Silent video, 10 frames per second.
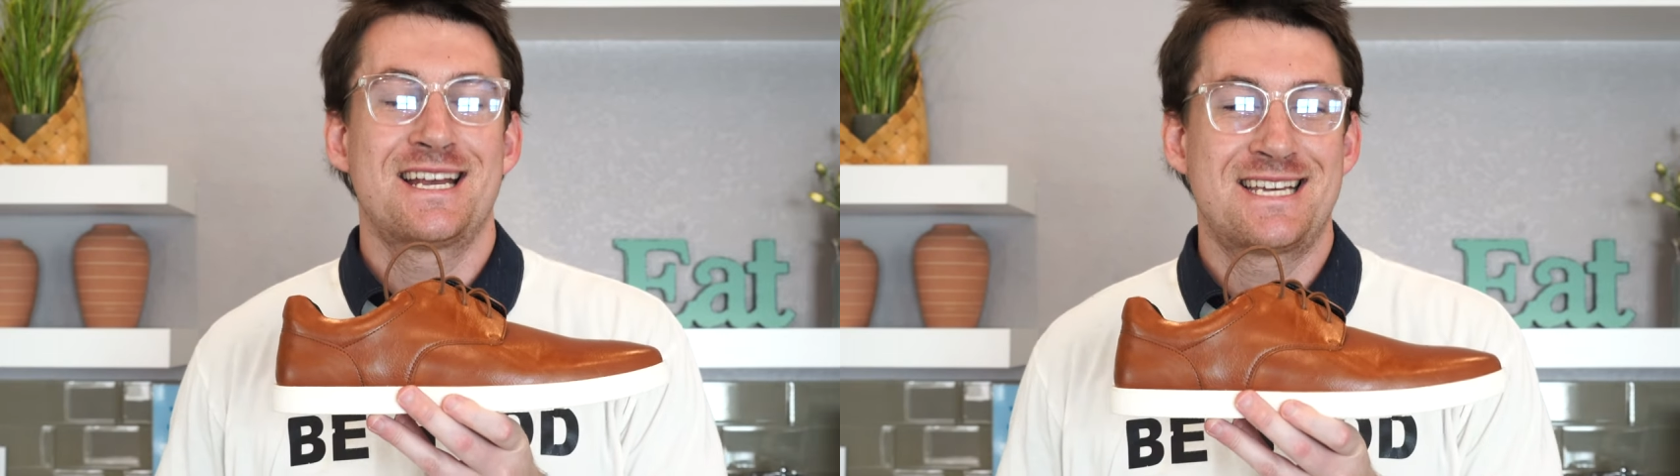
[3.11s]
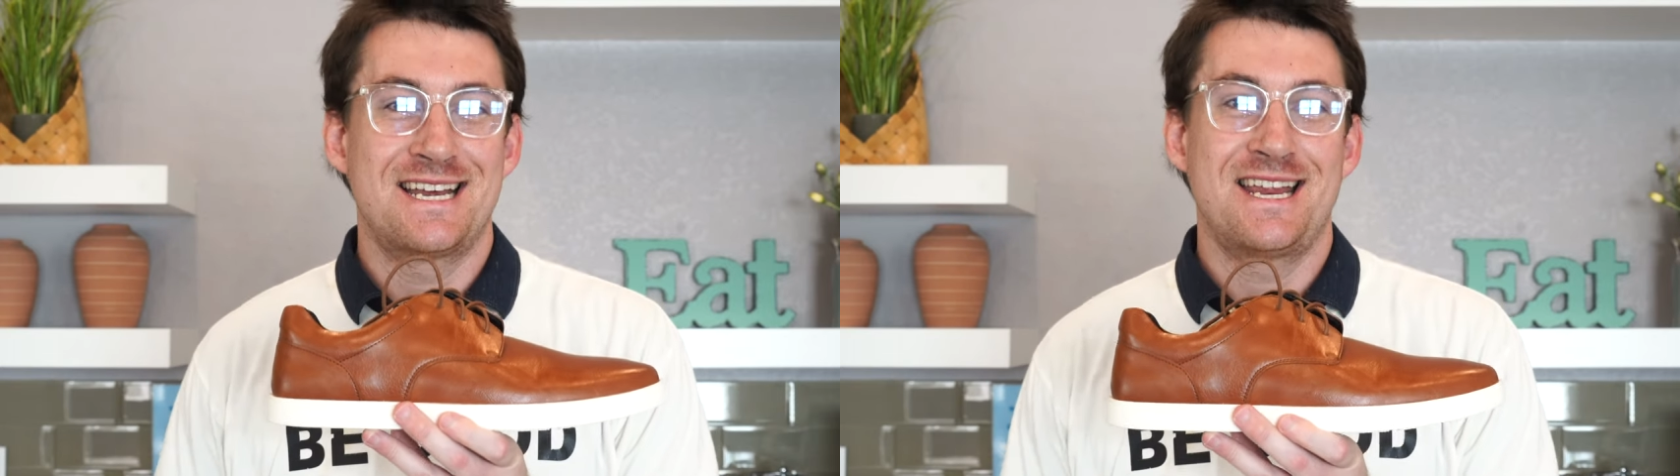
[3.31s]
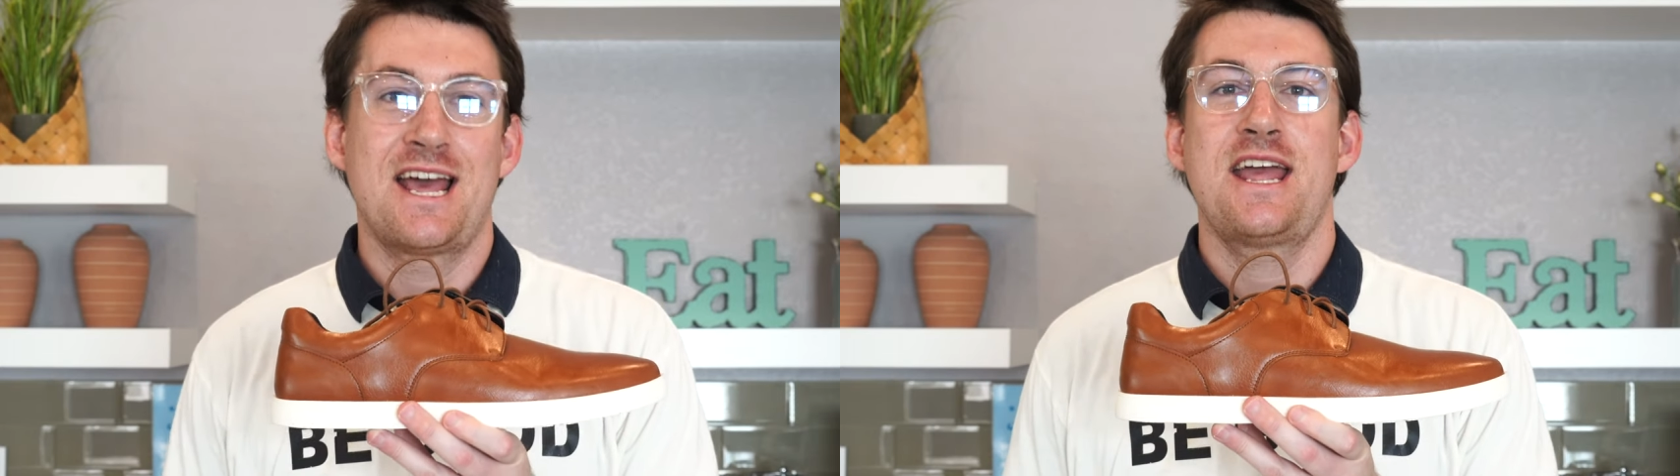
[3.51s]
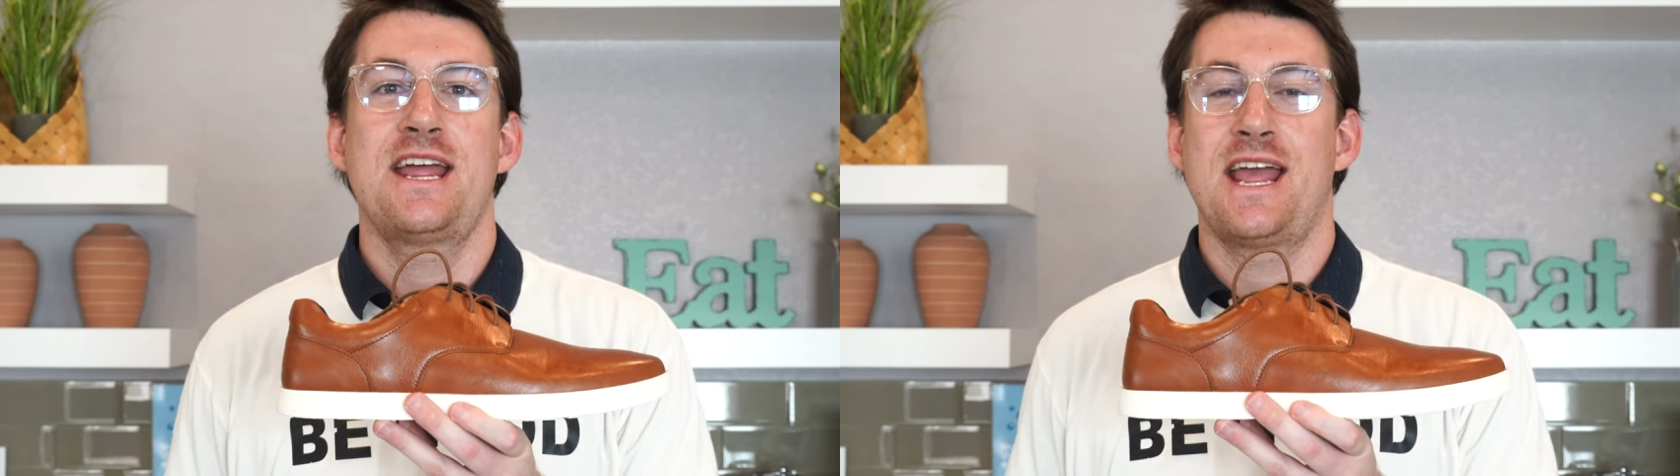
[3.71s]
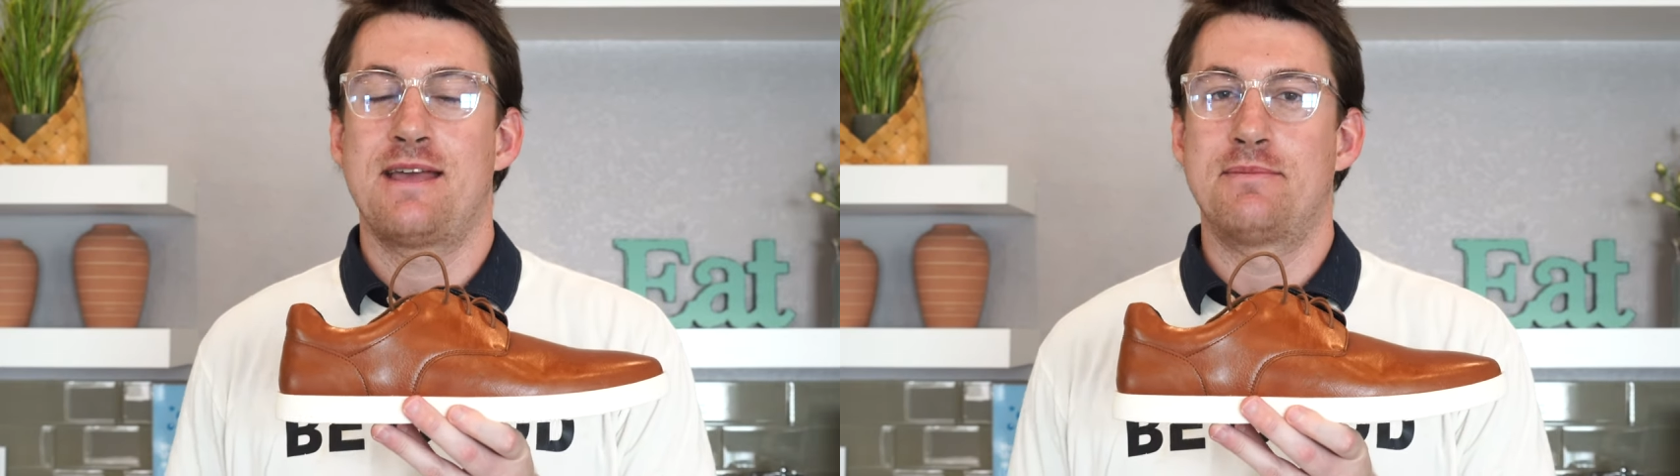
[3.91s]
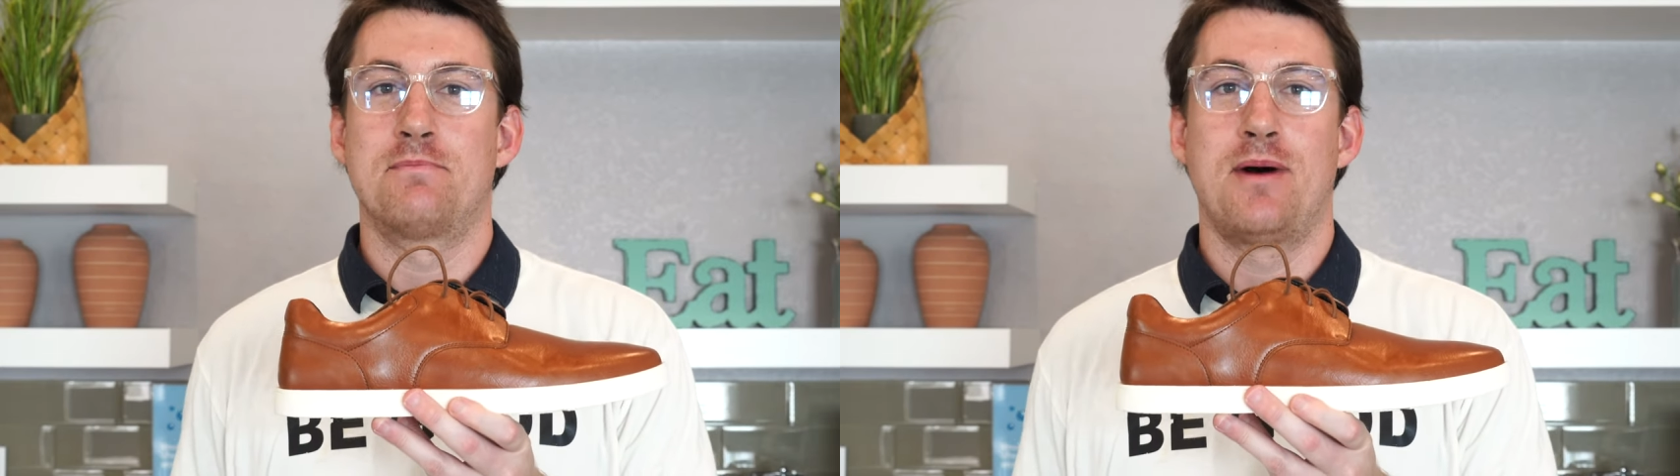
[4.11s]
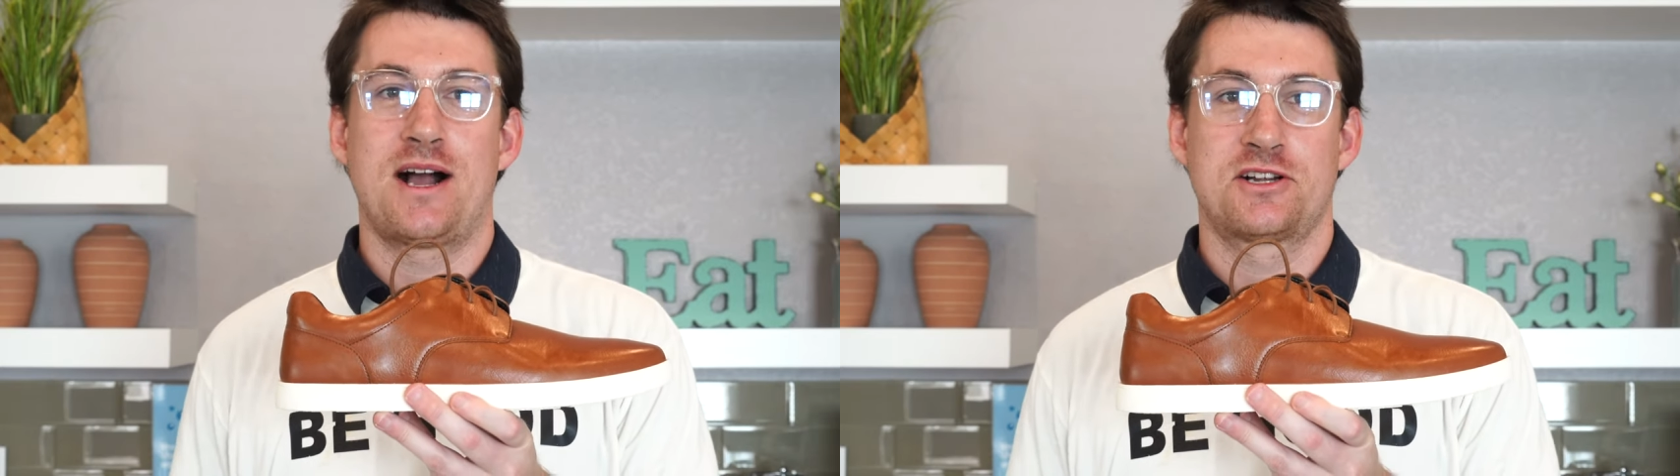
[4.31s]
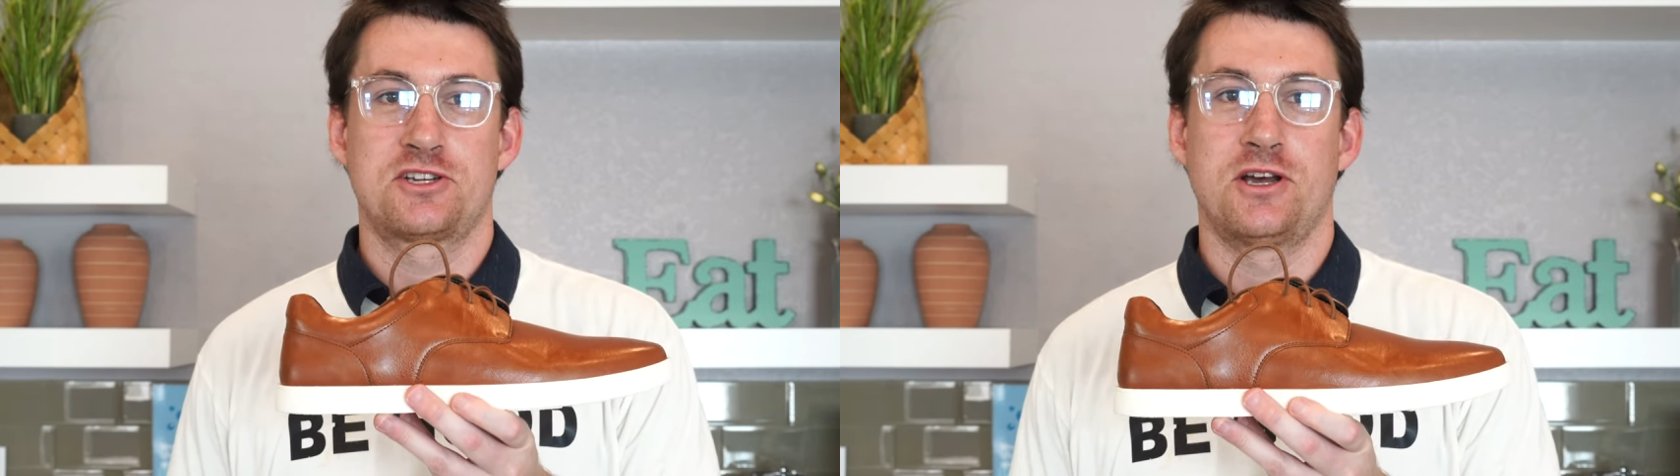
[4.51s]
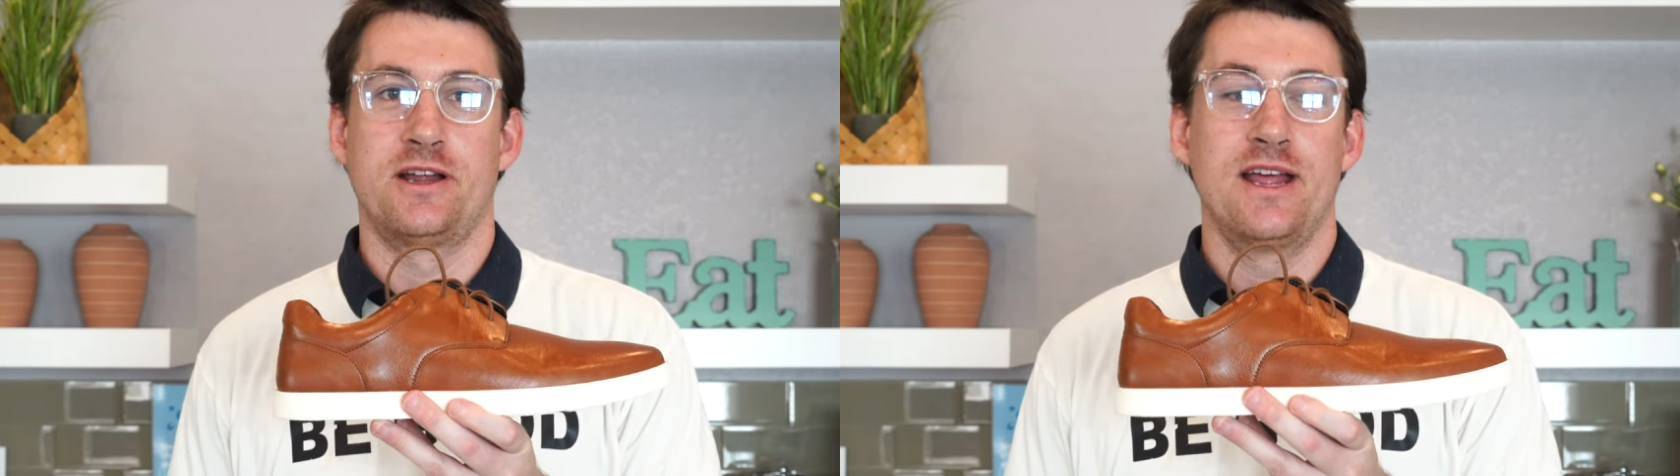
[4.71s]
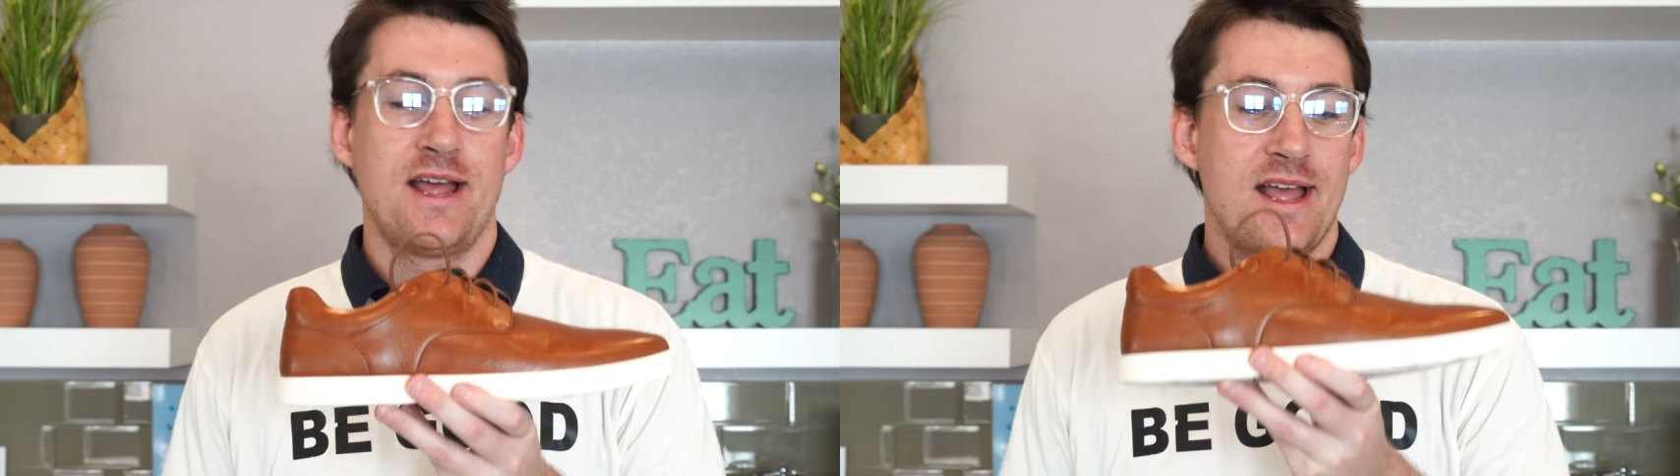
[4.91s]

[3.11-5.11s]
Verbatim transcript: Today, a big box good.